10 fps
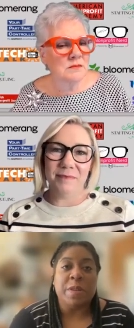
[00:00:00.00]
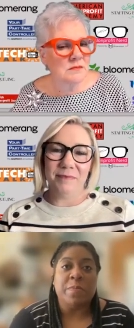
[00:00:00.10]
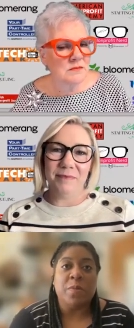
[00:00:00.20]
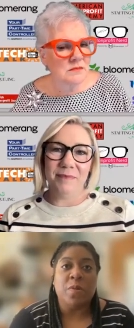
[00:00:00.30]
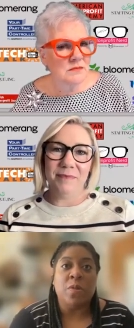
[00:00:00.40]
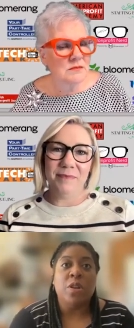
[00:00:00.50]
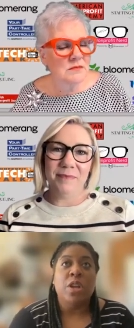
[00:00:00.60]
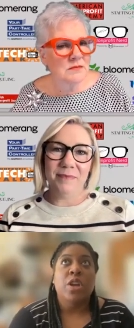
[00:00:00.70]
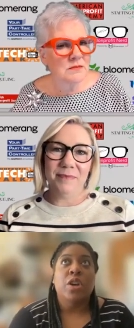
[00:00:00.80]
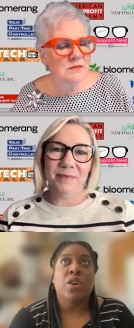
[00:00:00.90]
Speaker 1: people
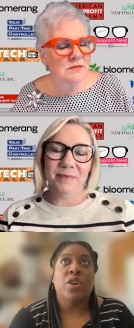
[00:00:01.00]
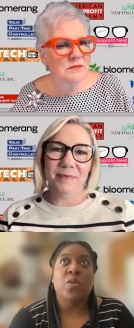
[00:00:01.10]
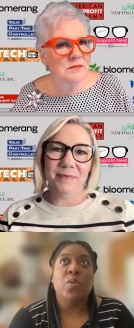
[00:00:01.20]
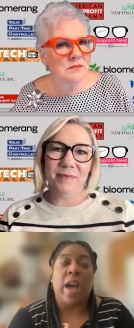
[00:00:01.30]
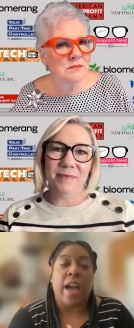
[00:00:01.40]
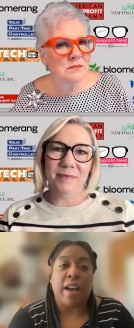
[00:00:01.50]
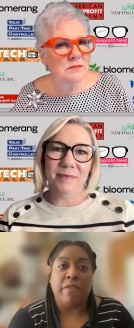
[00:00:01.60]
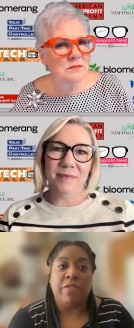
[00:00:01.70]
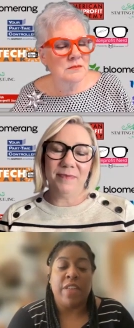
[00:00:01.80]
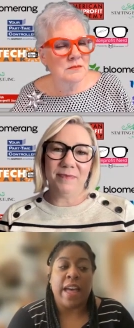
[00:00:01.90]
who
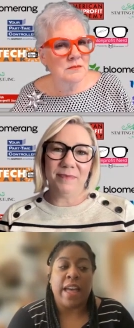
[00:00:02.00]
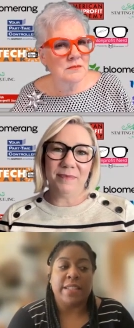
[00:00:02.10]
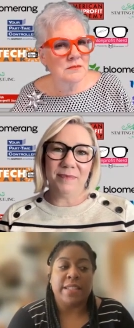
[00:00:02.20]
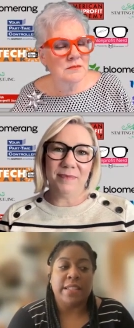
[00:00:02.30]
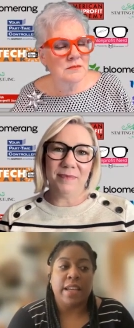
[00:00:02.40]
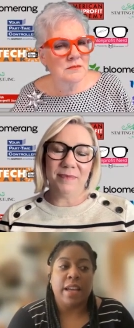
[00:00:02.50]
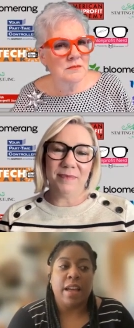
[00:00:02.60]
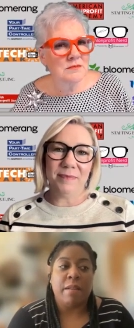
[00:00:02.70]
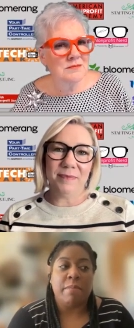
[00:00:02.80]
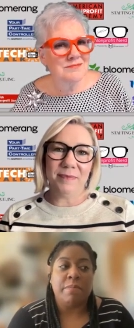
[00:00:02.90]
have that
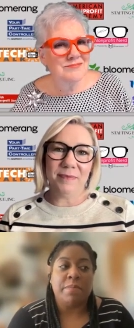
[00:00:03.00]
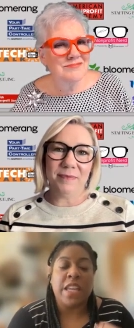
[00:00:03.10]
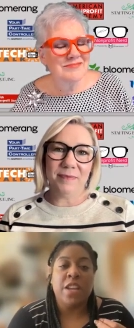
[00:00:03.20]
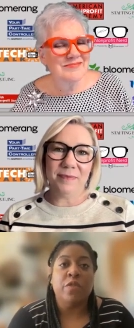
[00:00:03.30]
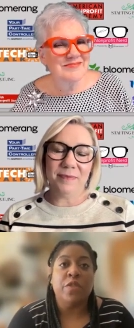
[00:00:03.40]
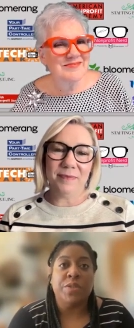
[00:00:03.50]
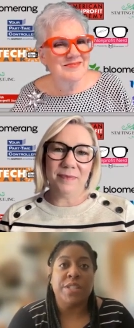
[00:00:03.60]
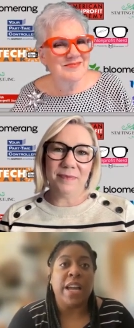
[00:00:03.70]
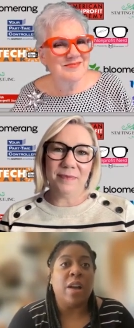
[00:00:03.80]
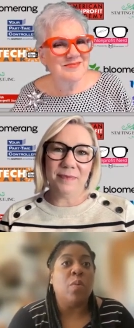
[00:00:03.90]
um, interview
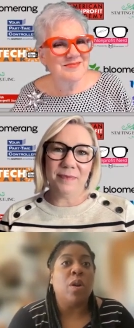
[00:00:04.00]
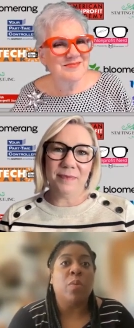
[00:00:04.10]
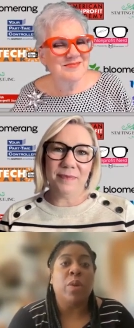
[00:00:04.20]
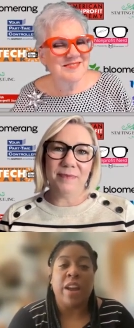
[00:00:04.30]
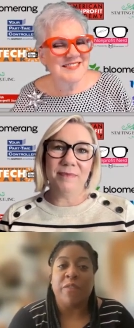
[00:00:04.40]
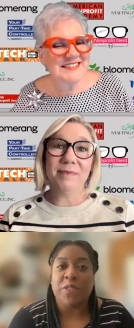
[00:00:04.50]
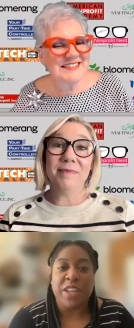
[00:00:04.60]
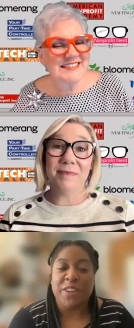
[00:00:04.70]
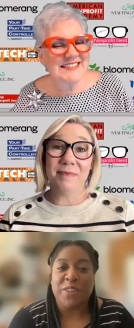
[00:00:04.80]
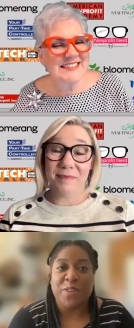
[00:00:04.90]
style where whatever the
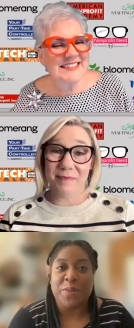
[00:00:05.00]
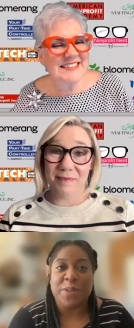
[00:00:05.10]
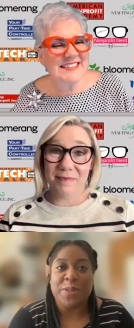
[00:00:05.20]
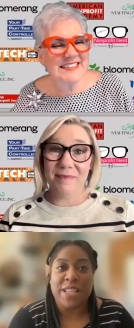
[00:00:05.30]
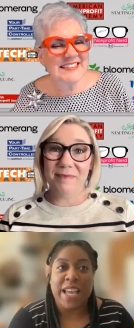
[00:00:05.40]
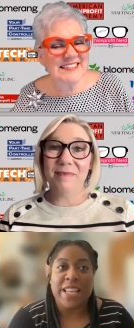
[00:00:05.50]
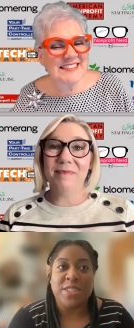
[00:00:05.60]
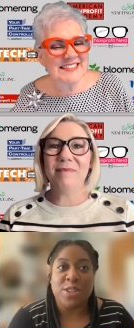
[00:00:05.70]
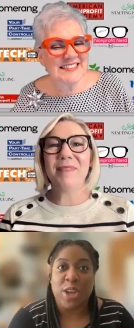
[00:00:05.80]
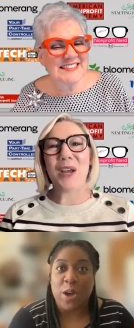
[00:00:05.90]
interviewer
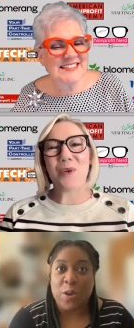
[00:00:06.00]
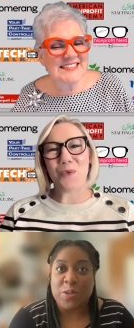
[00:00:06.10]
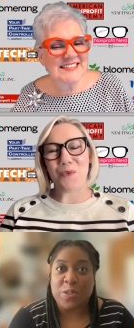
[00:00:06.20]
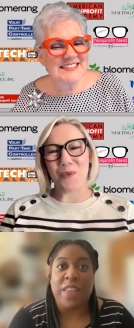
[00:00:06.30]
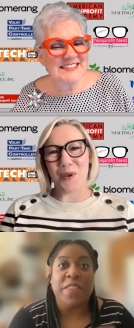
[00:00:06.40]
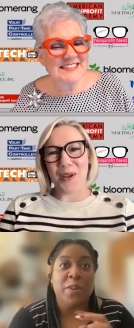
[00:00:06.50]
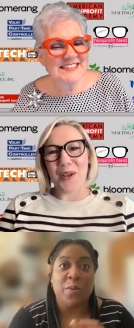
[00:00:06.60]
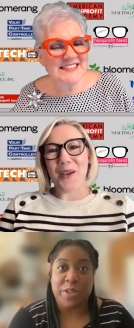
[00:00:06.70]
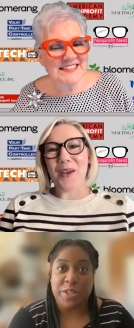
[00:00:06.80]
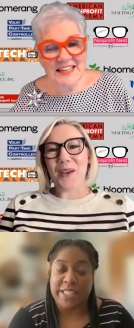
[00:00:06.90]
says goes, and they're
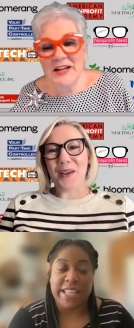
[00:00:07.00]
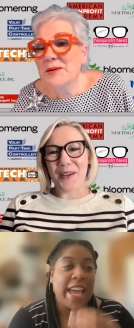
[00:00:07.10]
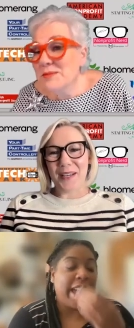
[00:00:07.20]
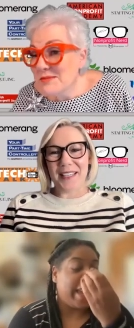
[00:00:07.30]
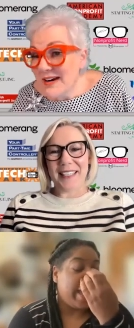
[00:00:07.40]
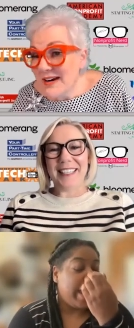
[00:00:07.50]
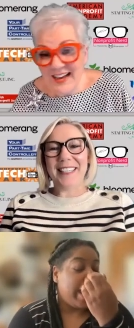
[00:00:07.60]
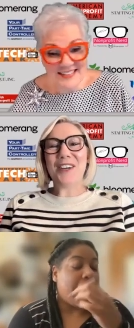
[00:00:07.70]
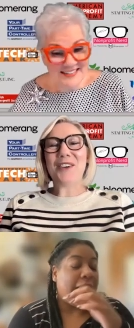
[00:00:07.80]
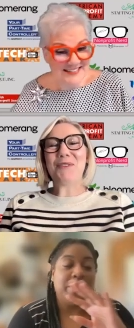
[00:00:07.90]
going to say,
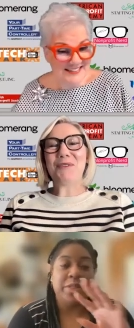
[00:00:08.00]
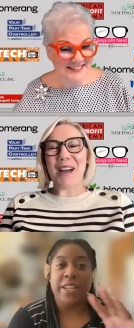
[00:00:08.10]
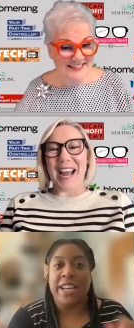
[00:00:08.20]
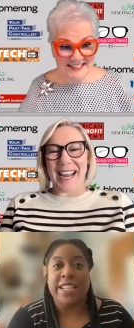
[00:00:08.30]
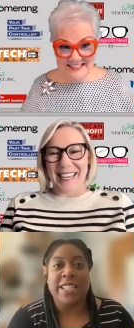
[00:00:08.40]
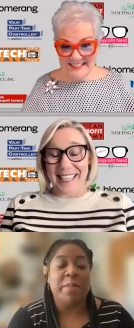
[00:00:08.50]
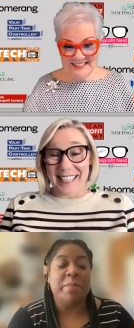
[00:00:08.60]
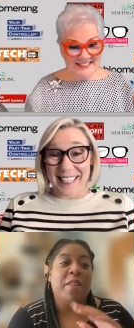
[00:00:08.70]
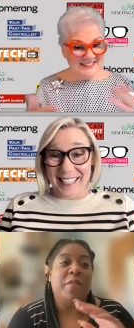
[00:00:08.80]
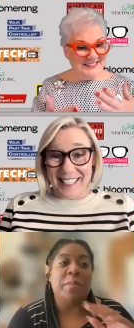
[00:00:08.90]
I don't need any time
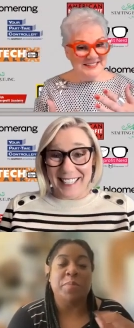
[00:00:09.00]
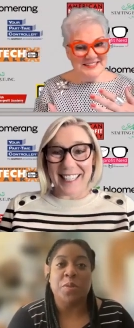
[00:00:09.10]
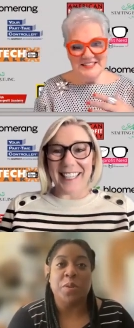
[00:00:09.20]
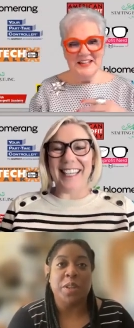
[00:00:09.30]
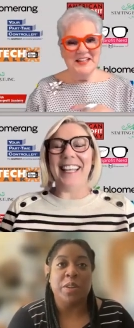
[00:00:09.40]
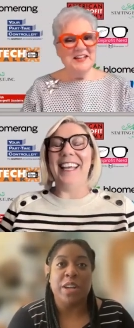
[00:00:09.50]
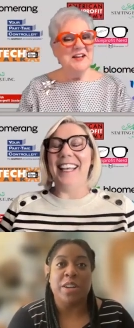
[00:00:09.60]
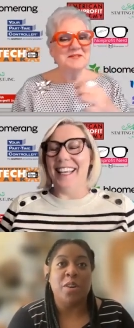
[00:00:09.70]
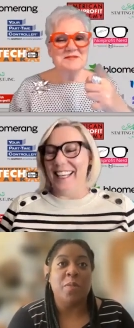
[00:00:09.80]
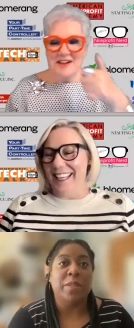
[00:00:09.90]
off. I'm totally
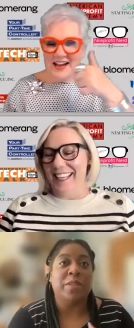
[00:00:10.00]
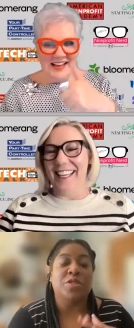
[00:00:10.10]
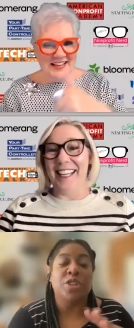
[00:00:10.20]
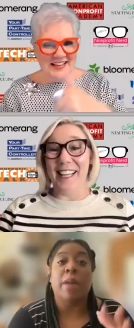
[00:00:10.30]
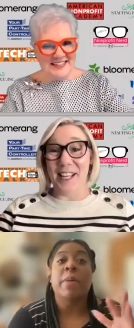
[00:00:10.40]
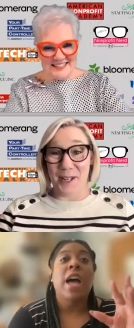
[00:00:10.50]
gung ho about this job.